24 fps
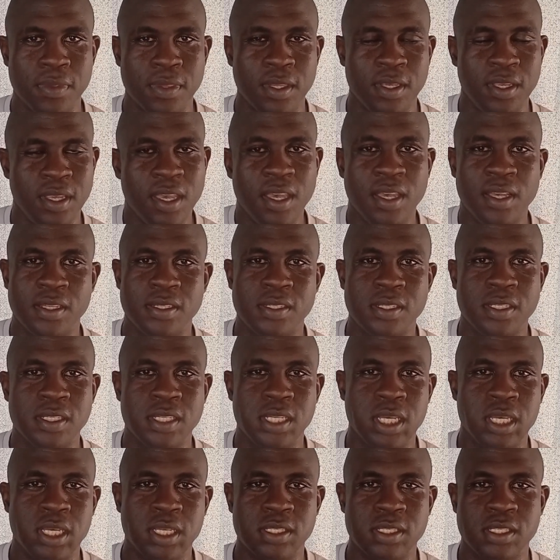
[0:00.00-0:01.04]
Yes,
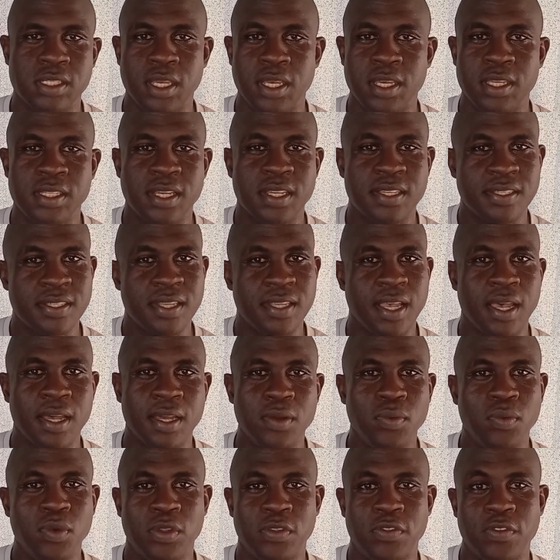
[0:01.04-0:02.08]
it's exactly
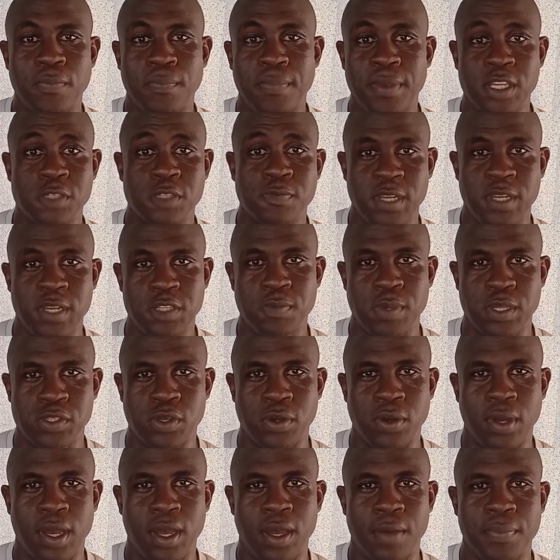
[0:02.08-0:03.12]
one of the best placements to
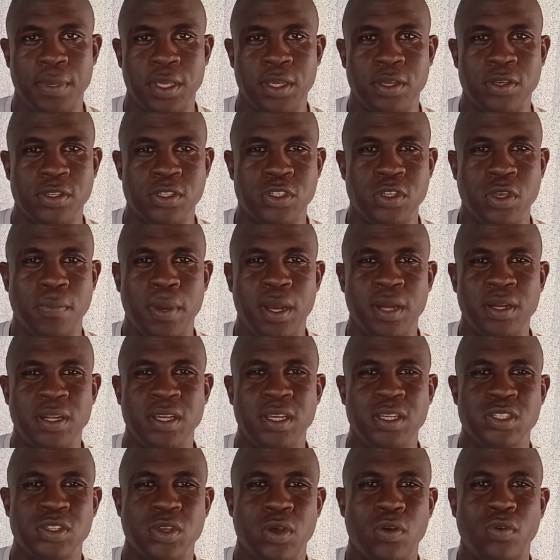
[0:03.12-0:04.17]
have because your partner
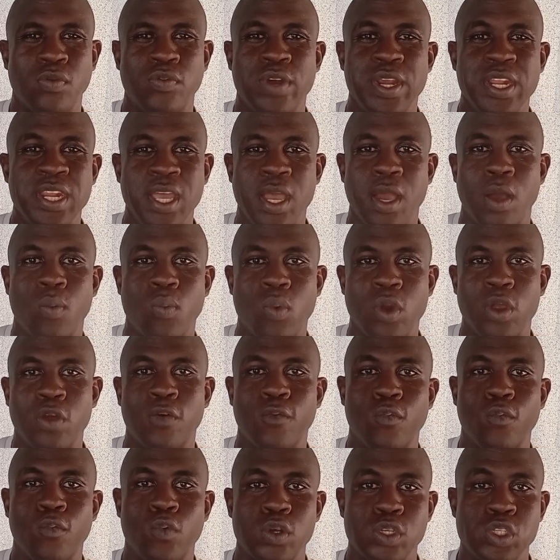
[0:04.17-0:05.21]
is already aware
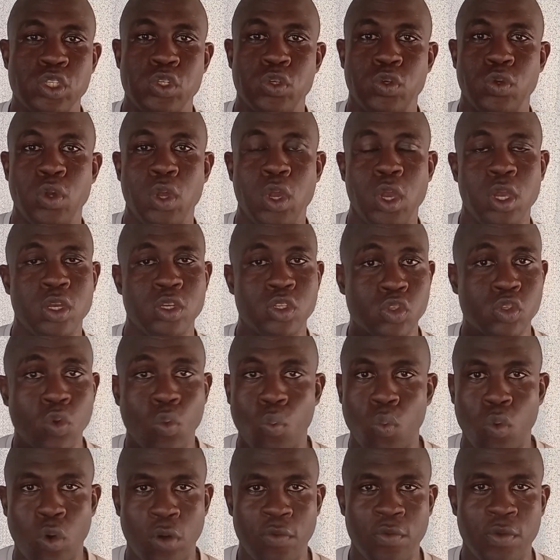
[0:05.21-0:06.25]
of what you so
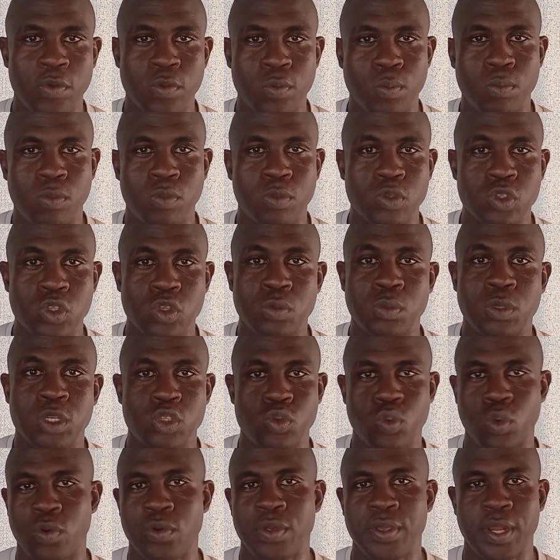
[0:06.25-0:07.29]
much
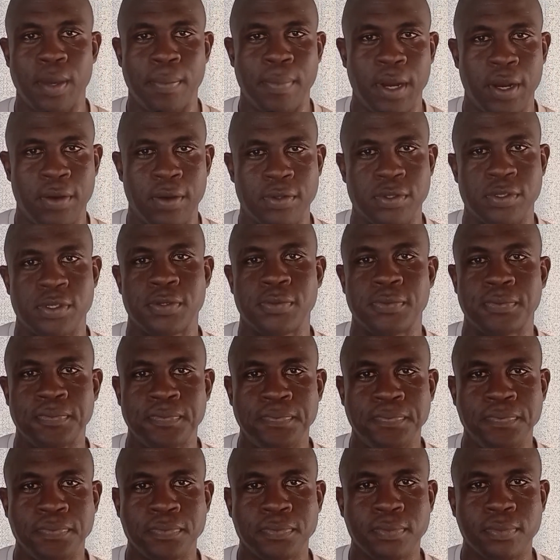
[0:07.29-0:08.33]
worried about.
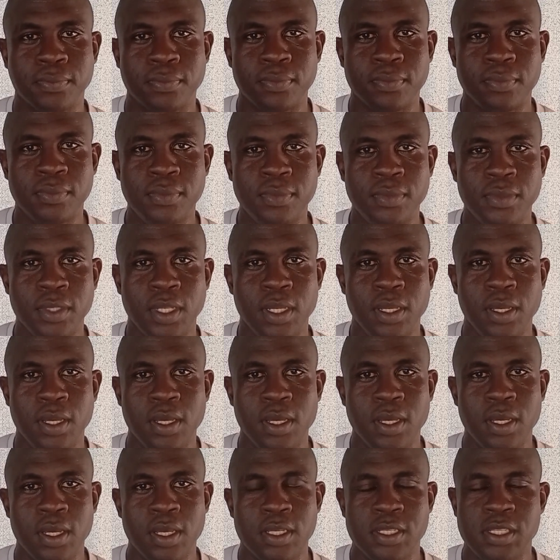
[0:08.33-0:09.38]

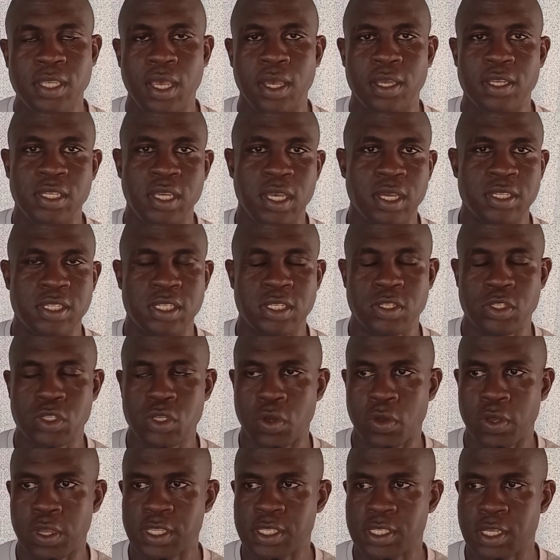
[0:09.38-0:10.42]
So yes,
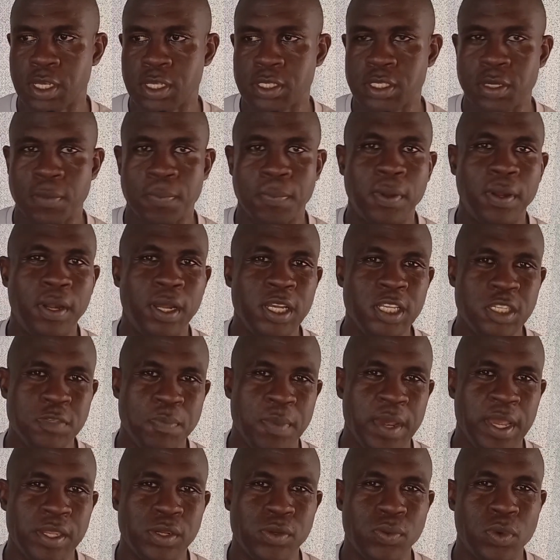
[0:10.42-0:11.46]
so it's a
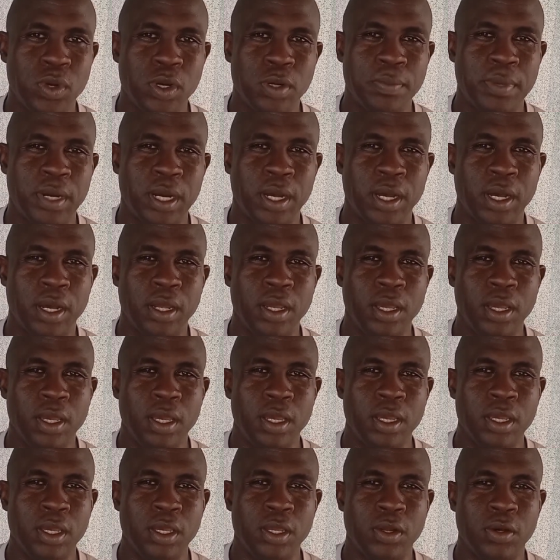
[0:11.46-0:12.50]
placement whereby
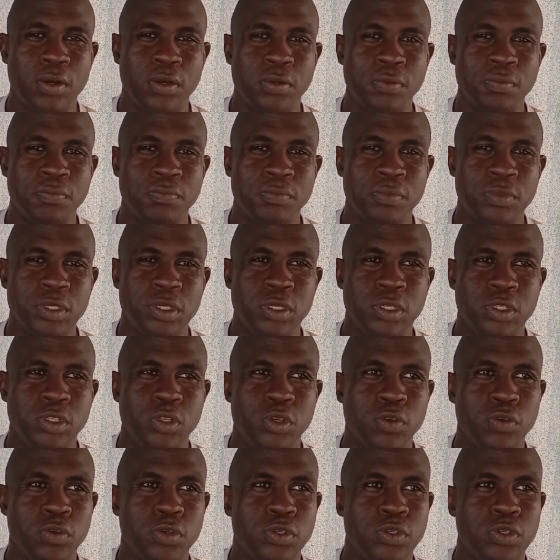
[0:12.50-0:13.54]
you
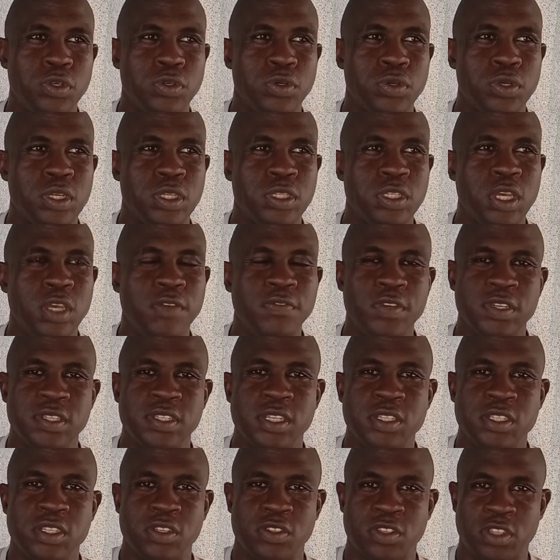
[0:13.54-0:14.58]
it gives you a
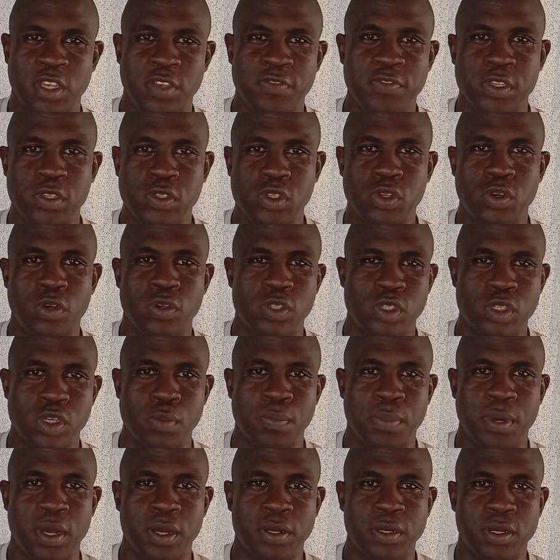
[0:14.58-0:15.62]
sense of safety towards your
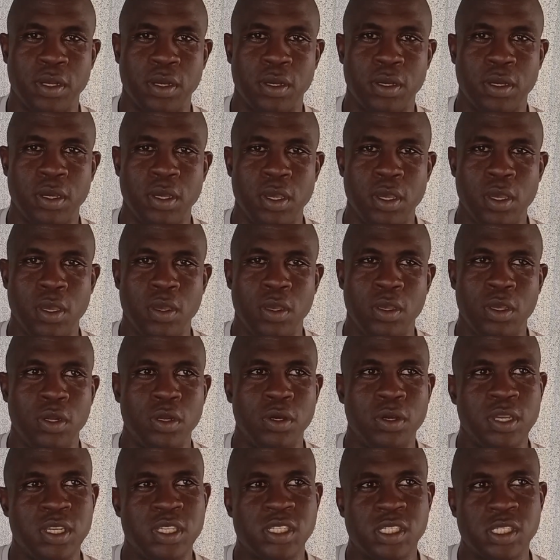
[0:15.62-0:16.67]
partner.
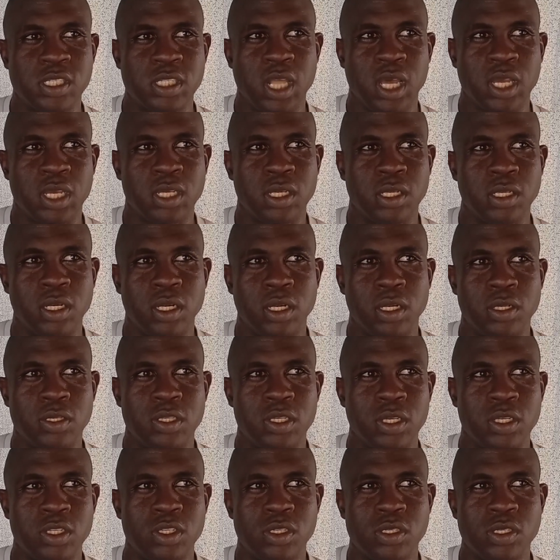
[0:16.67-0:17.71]
It's like
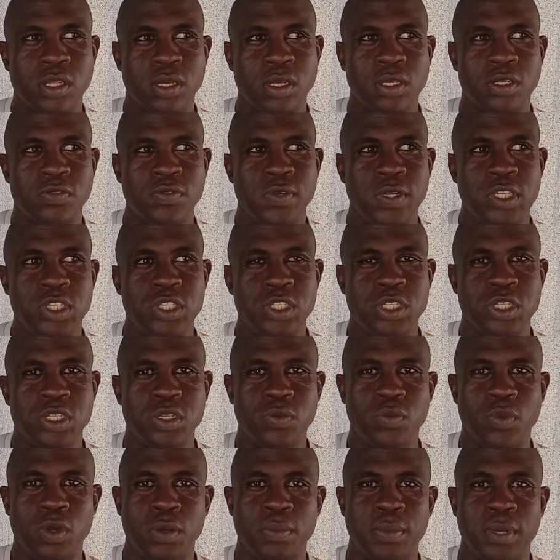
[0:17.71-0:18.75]
it's just like a relationship
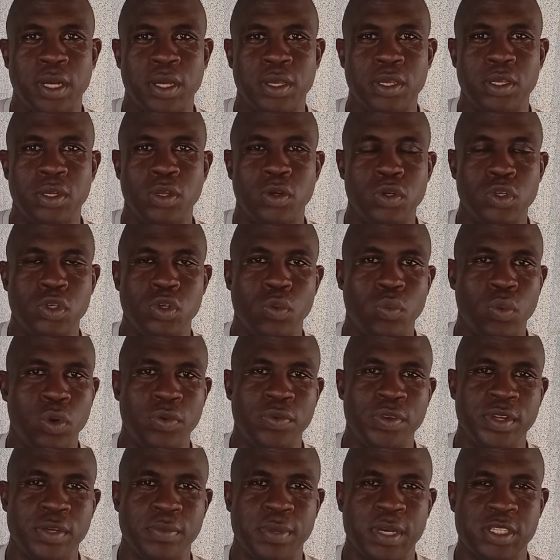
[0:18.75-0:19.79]
whereby you're
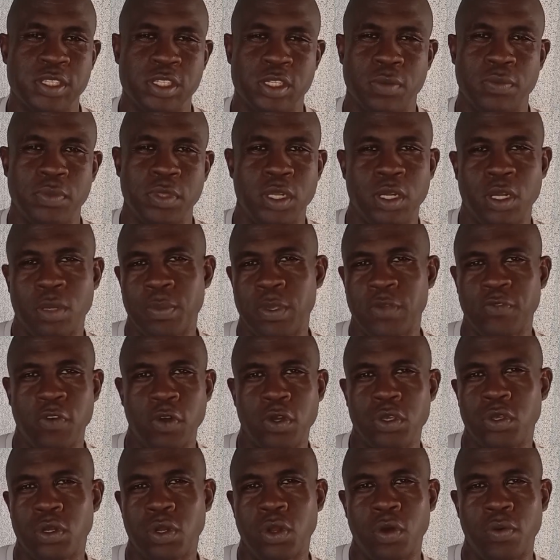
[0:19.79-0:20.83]
worried about something, and before
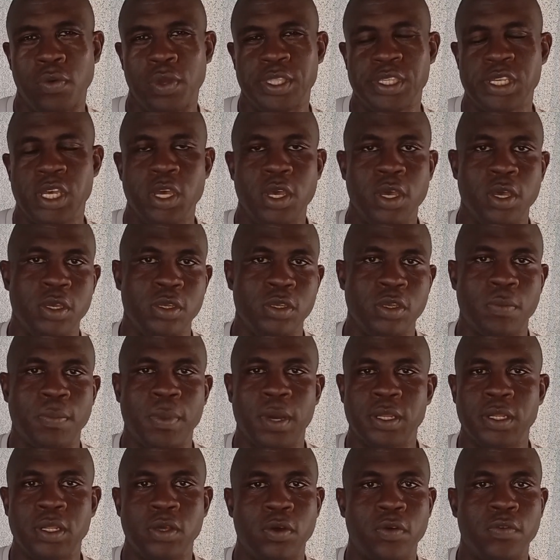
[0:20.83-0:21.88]
you know it, your
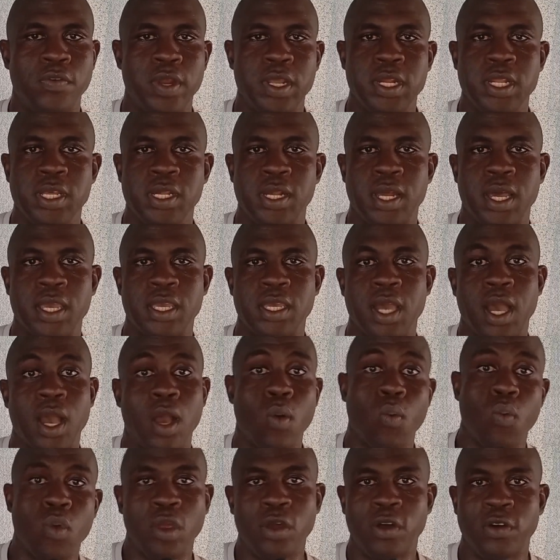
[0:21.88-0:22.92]
partner already like
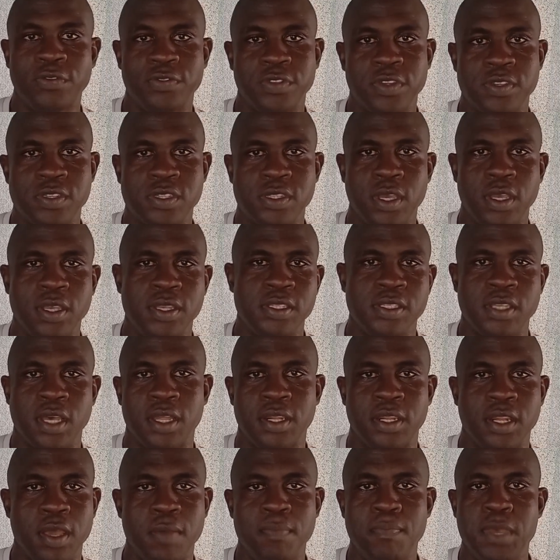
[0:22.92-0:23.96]
aware of those things
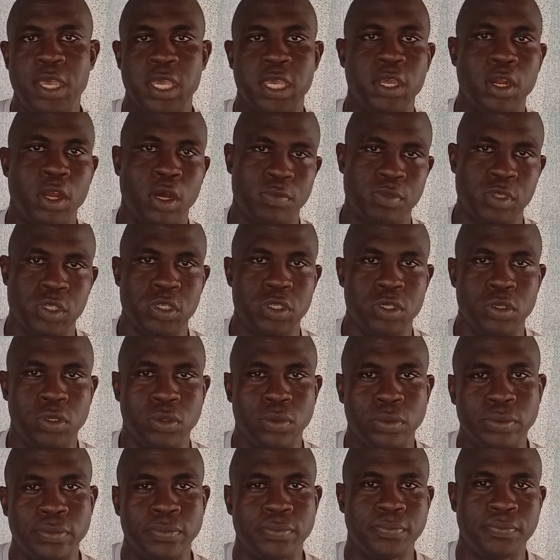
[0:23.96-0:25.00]
and then make it up to you.